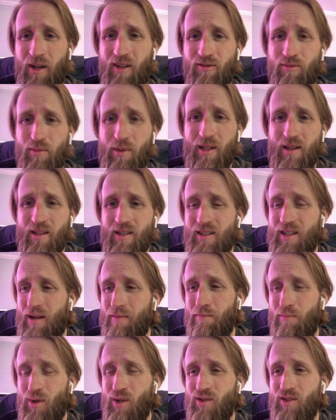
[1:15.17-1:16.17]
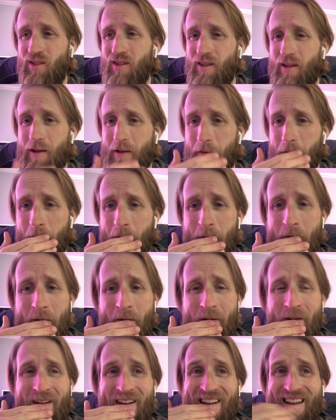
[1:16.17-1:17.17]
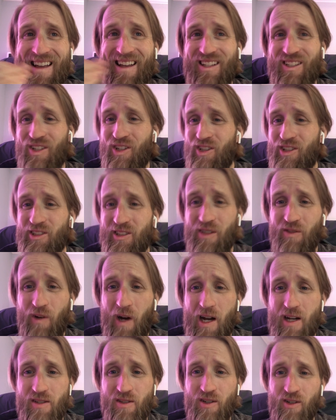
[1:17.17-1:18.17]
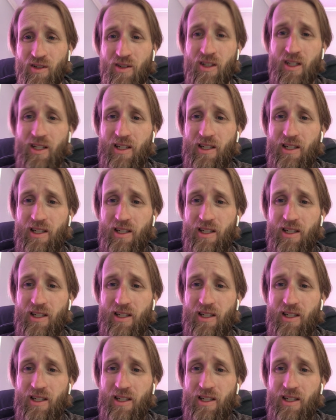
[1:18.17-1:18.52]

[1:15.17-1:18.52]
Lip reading: I've been the type of person that is an early riser.